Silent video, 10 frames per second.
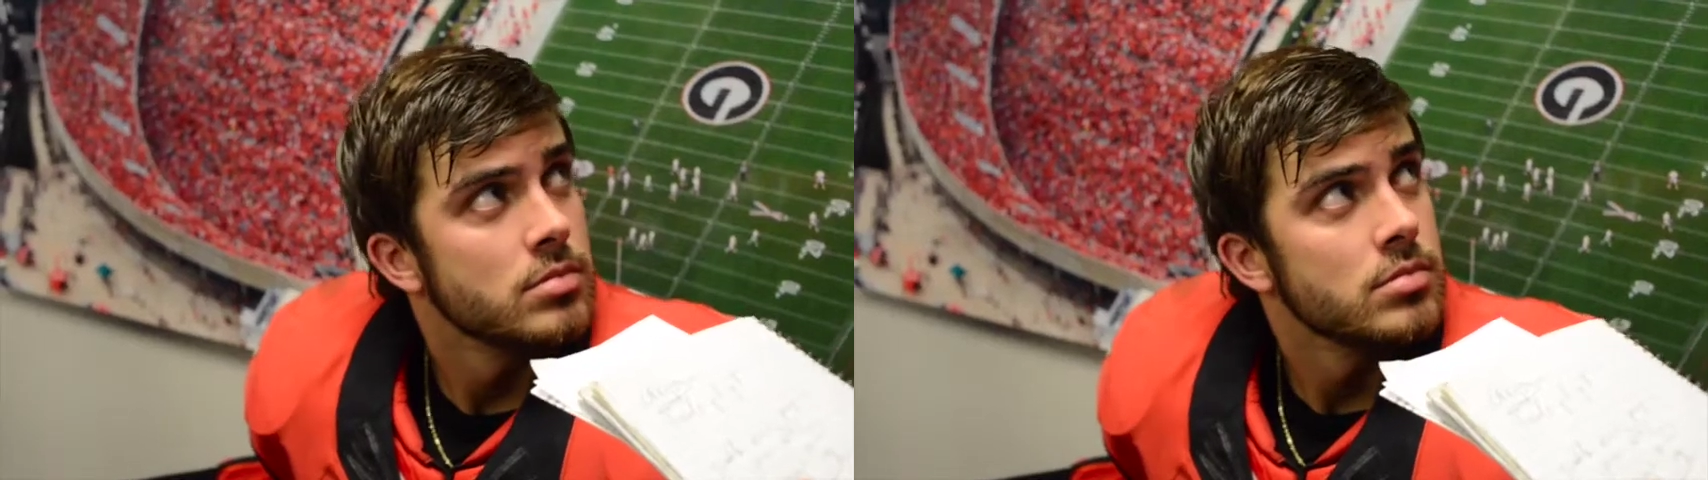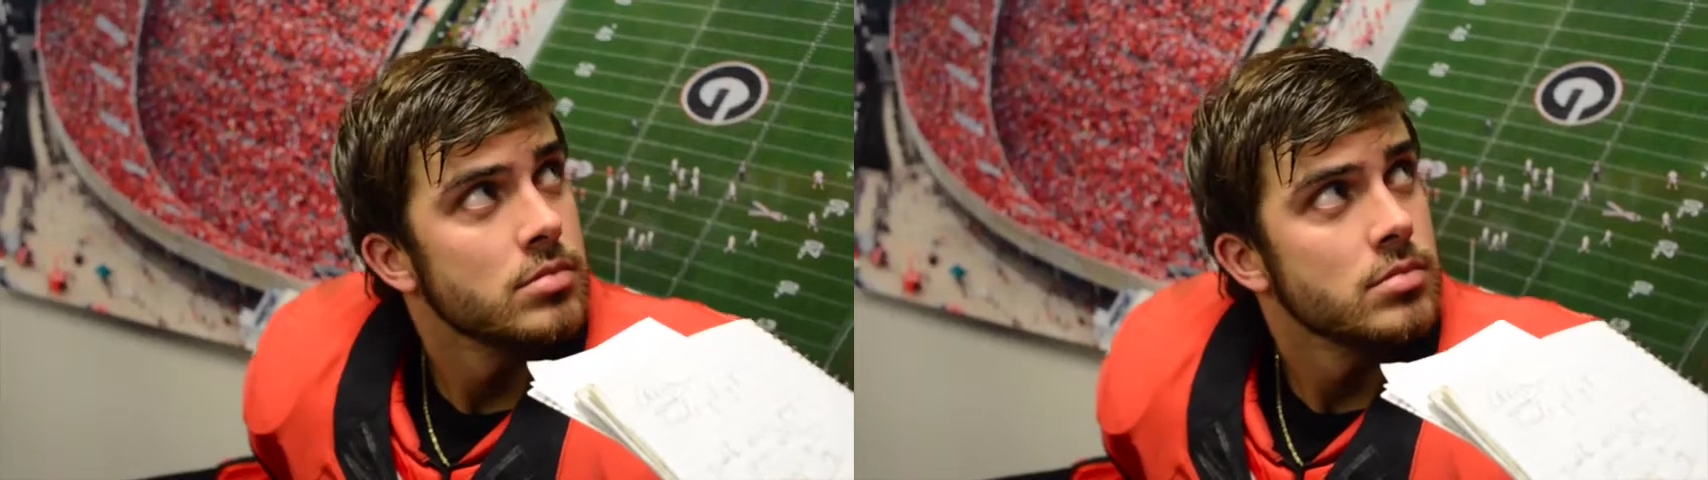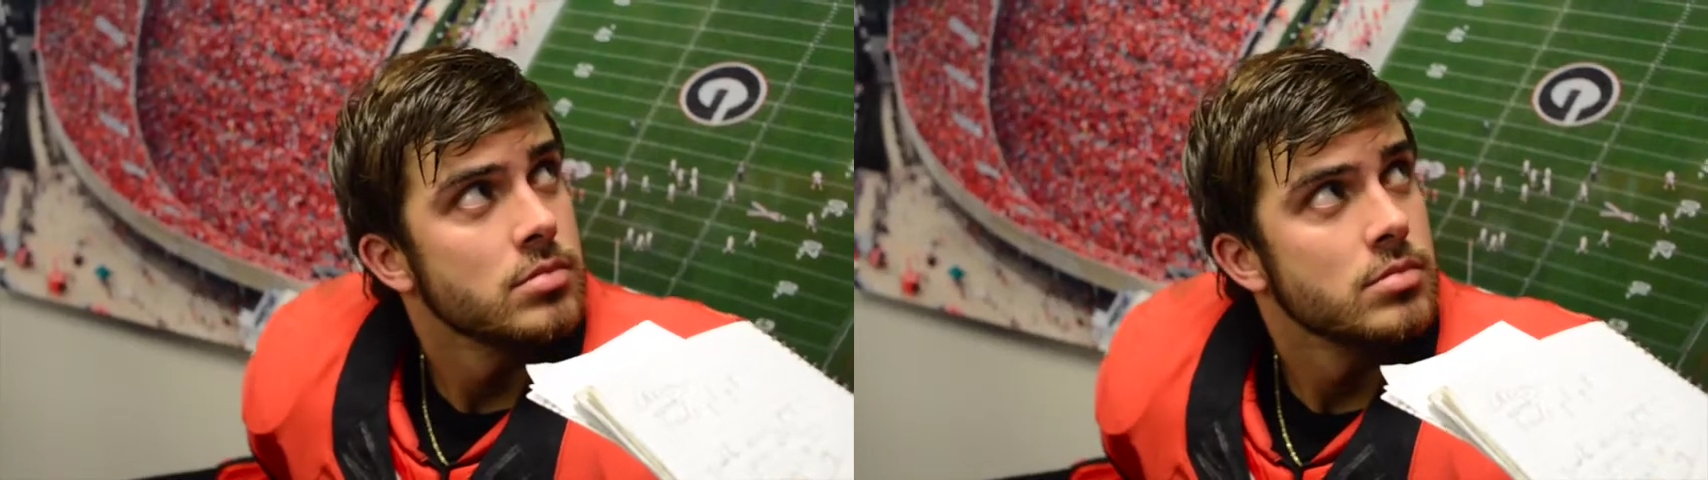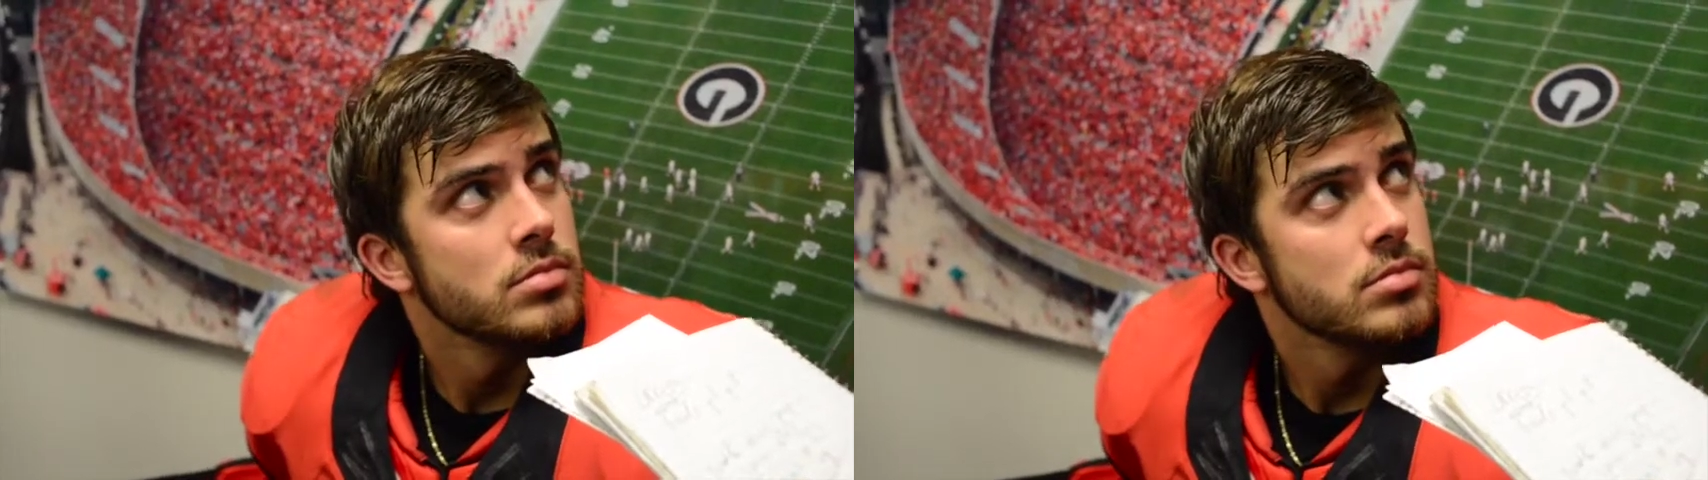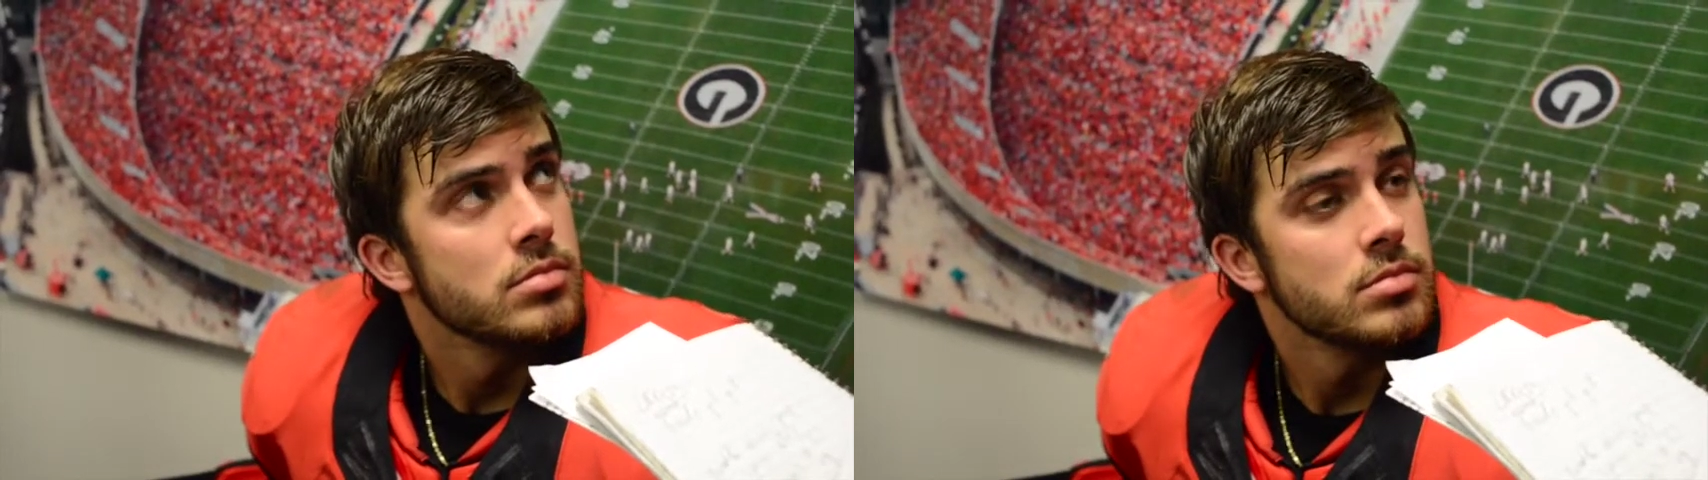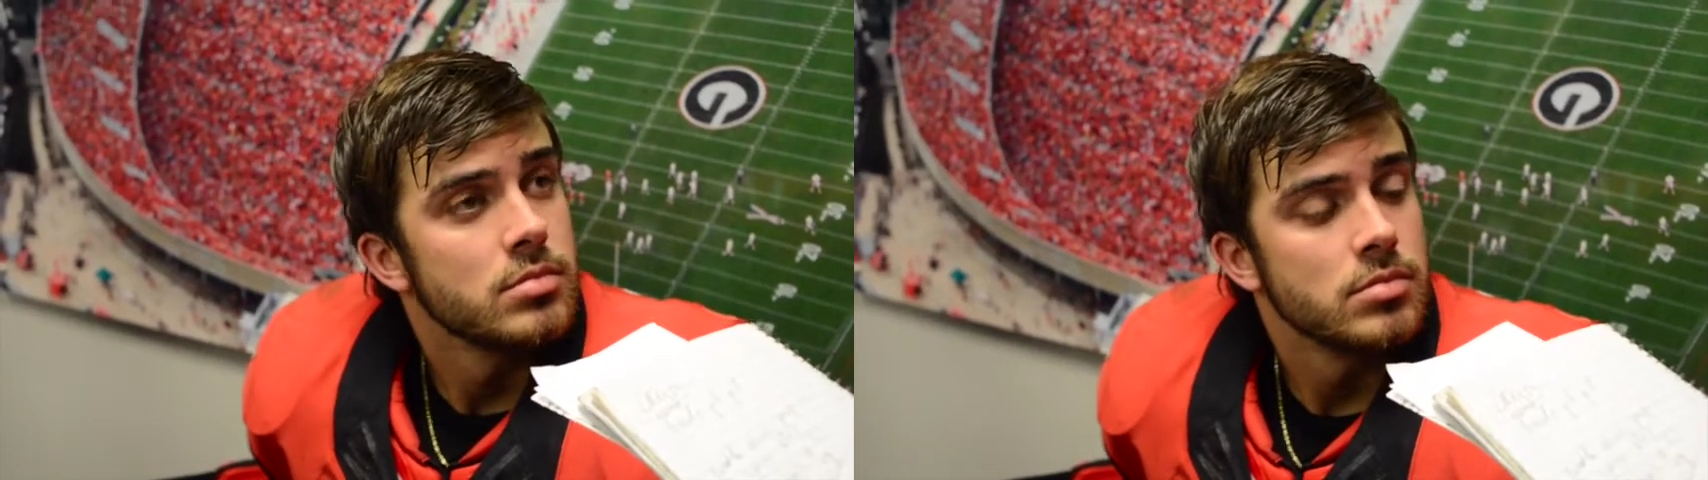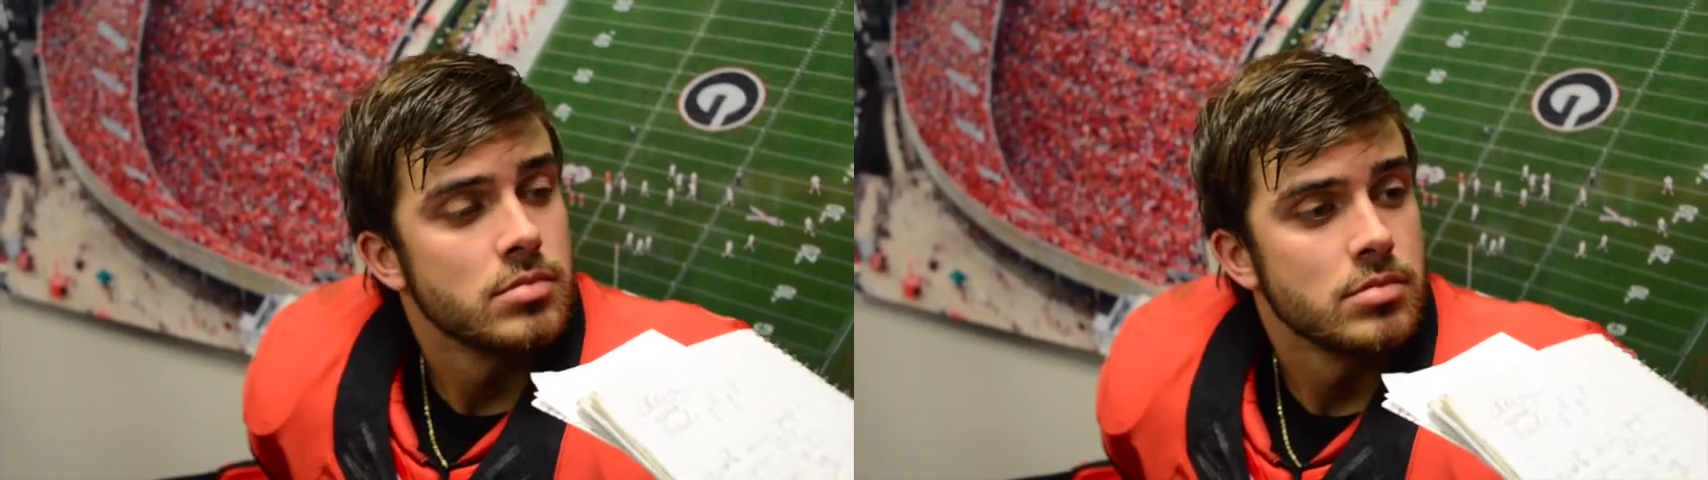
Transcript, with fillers: I don't think, in some time.